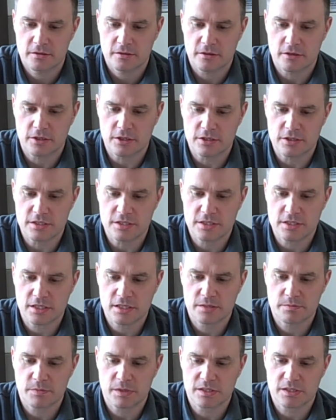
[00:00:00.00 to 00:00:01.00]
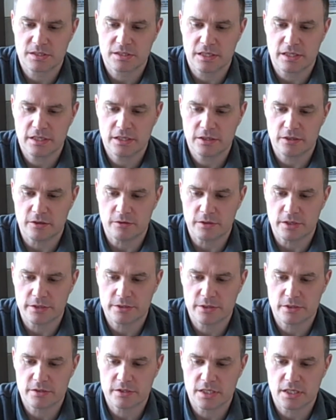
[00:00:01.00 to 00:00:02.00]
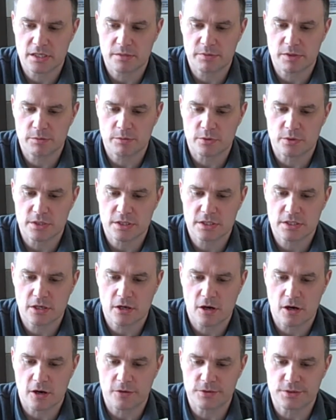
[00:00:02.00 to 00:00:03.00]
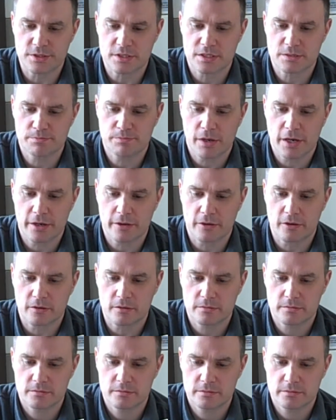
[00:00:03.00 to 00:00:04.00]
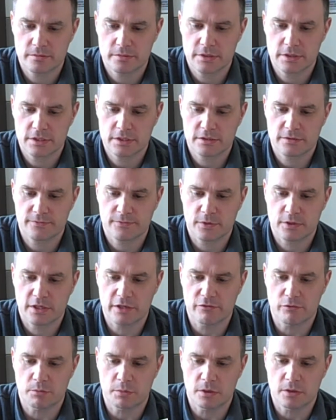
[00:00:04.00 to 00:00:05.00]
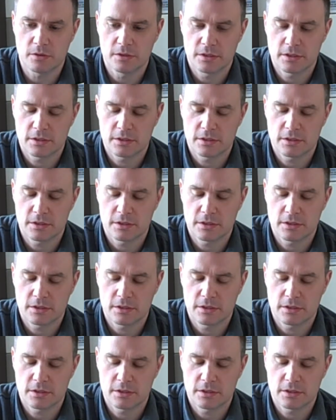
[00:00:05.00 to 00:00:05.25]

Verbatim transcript: A good six months to heal, and it turns out to be more scar than spider, but it's forgivable